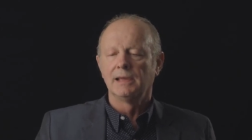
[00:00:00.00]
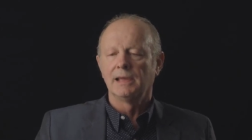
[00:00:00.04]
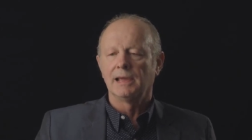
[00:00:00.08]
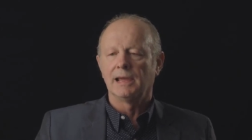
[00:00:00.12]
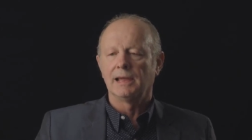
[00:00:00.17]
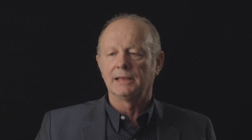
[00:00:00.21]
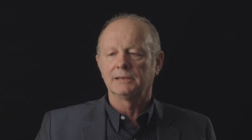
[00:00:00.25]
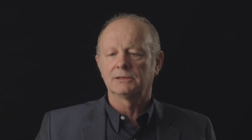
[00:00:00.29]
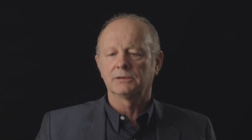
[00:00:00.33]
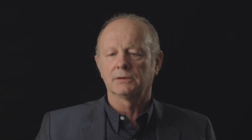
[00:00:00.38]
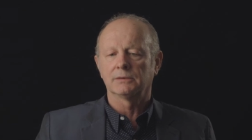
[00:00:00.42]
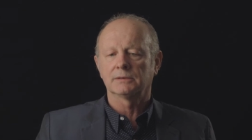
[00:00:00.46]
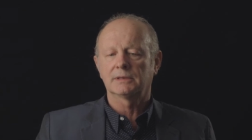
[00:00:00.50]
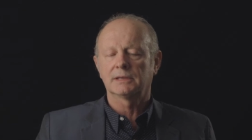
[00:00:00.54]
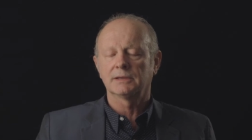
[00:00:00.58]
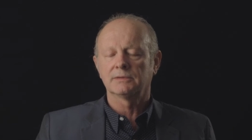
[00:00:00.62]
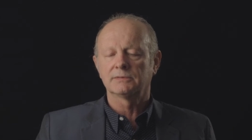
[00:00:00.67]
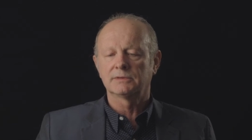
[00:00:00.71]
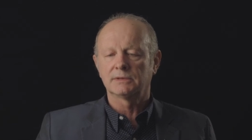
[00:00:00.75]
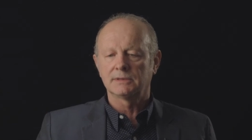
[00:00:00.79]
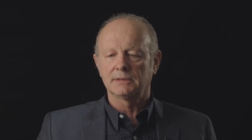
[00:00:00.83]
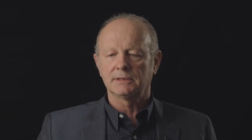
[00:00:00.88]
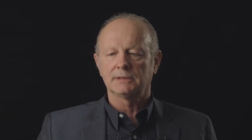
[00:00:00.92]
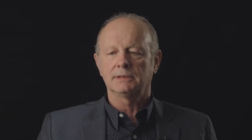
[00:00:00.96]
And so it
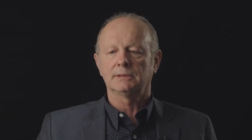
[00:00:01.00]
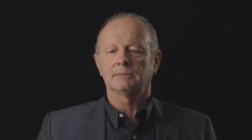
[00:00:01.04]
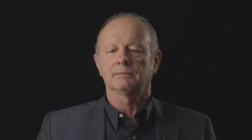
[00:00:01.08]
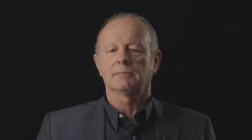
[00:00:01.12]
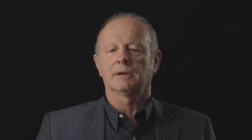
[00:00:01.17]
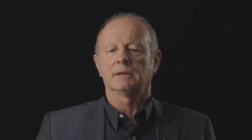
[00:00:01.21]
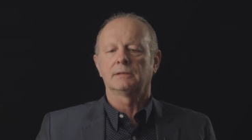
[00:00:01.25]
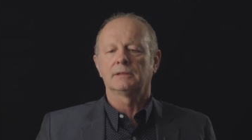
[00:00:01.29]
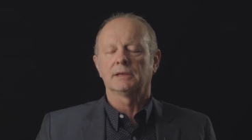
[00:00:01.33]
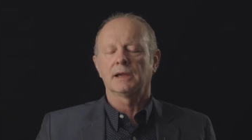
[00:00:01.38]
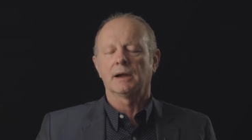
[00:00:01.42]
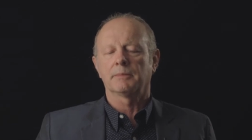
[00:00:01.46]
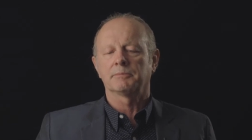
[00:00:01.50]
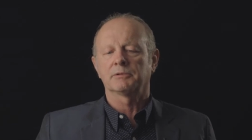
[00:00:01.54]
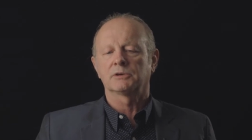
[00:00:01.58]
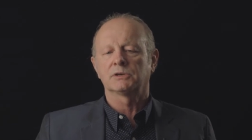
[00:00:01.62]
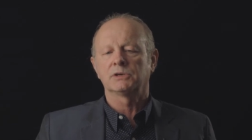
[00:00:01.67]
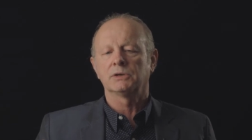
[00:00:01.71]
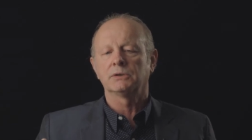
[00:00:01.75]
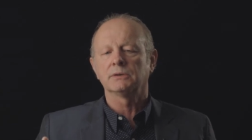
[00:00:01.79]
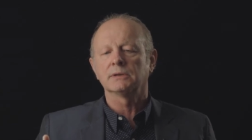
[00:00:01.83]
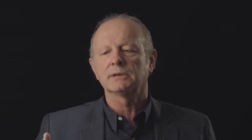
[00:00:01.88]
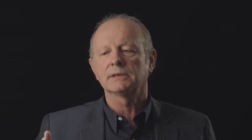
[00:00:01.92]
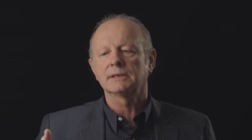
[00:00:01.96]
gives the, the
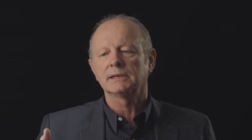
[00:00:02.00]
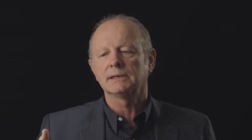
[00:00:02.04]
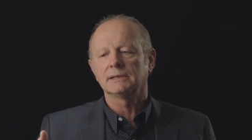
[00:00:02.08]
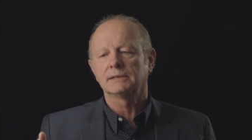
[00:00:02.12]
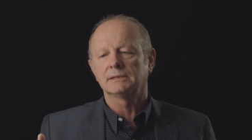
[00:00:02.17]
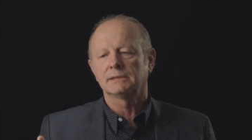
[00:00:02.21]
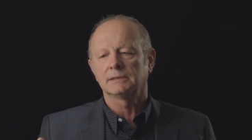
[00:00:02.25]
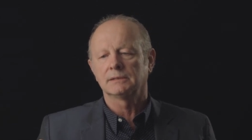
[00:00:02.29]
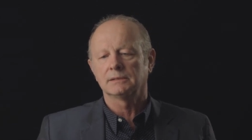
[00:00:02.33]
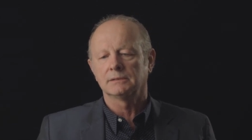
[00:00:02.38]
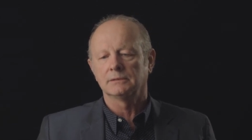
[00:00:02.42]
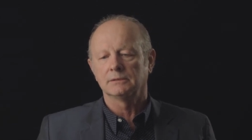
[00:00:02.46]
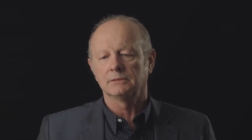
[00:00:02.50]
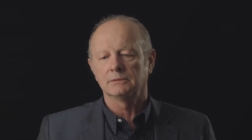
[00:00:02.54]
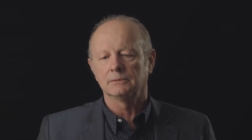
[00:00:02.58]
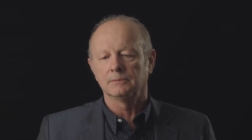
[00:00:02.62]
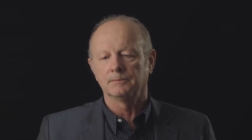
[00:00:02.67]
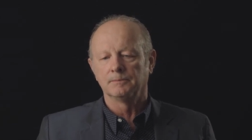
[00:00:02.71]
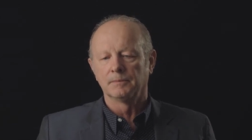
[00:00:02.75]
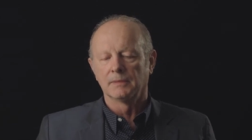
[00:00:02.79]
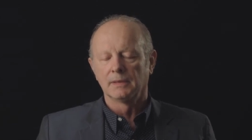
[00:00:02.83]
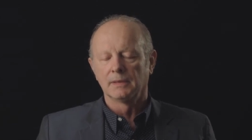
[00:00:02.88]
opportunity to